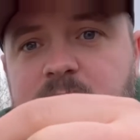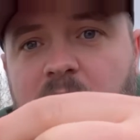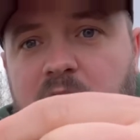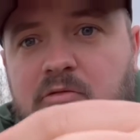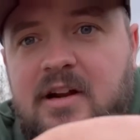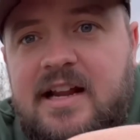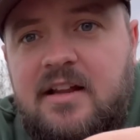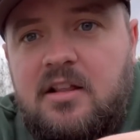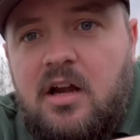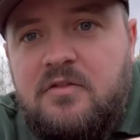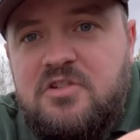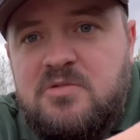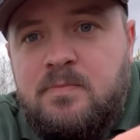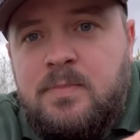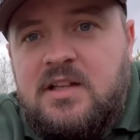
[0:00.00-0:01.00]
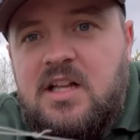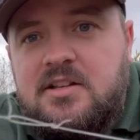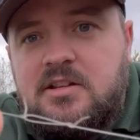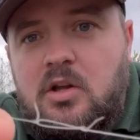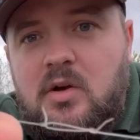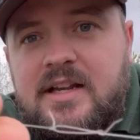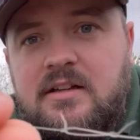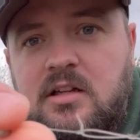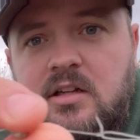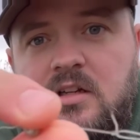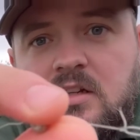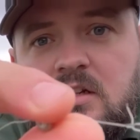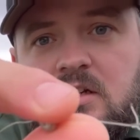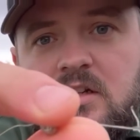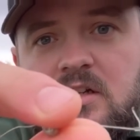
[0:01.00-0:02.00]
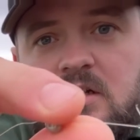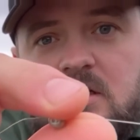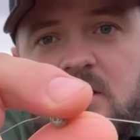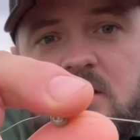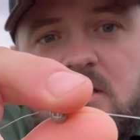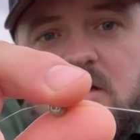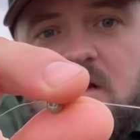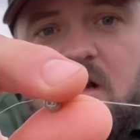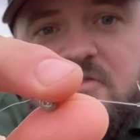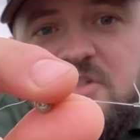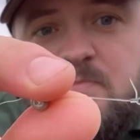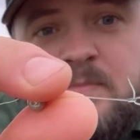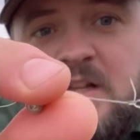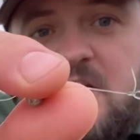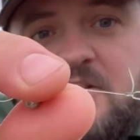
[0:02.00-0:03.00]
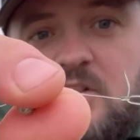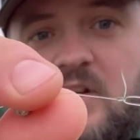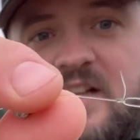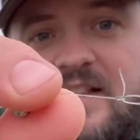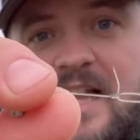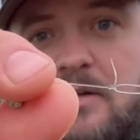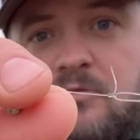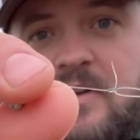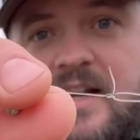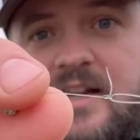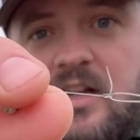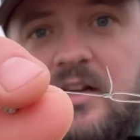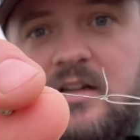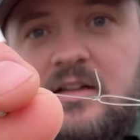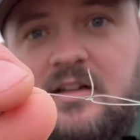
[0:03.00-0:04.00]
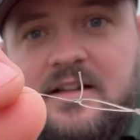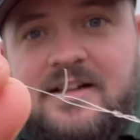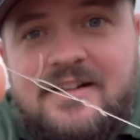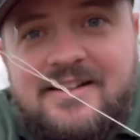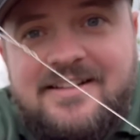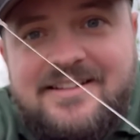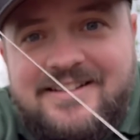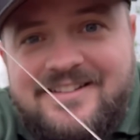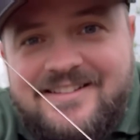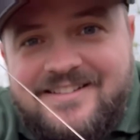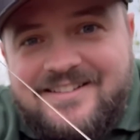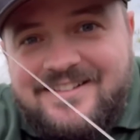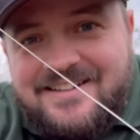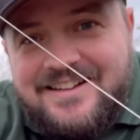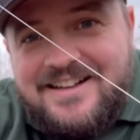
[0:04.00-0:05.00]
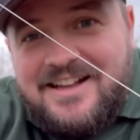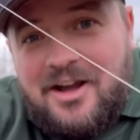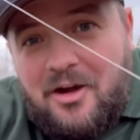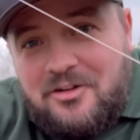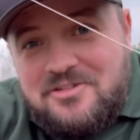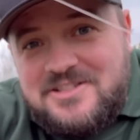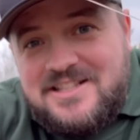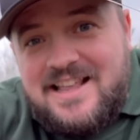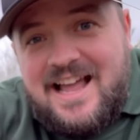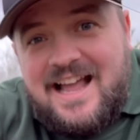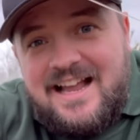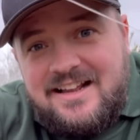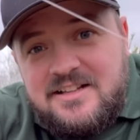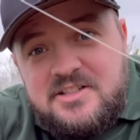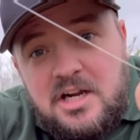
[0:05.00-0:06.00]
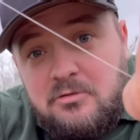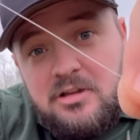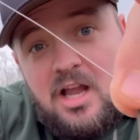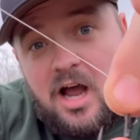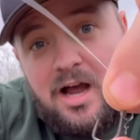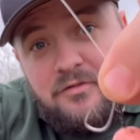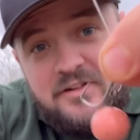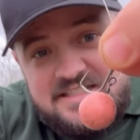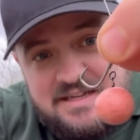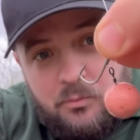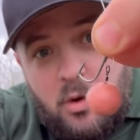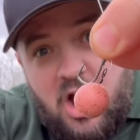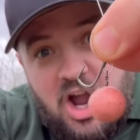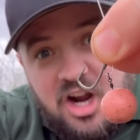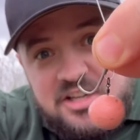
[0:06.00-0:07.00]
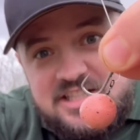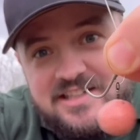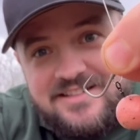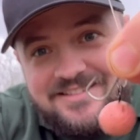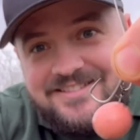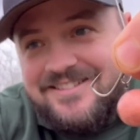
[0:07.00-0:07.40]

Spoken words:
my rig that I've just blood knotted. I've just blood knotted that rig onto there. Don't laugh, because it worked.